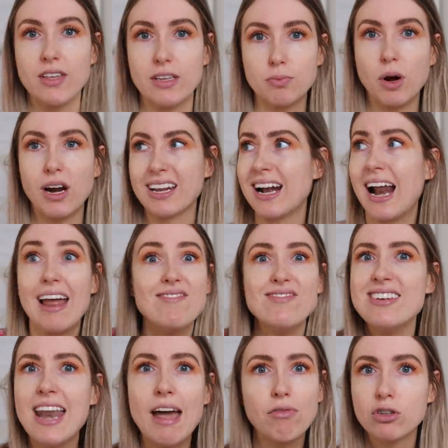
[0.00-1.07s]
with this product. I've
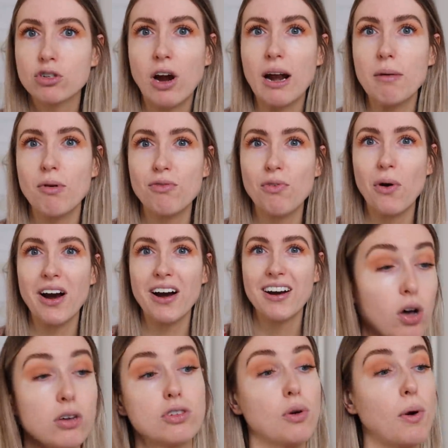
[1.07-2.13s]
never tried it before.
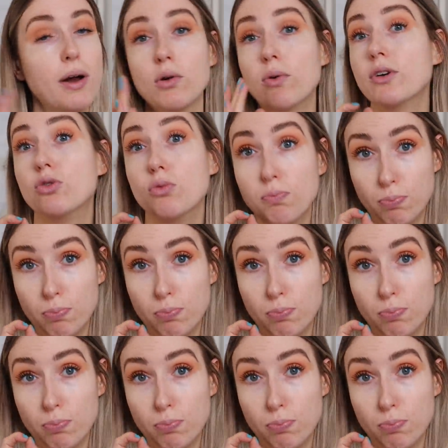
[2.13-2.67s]
Also, I'm going to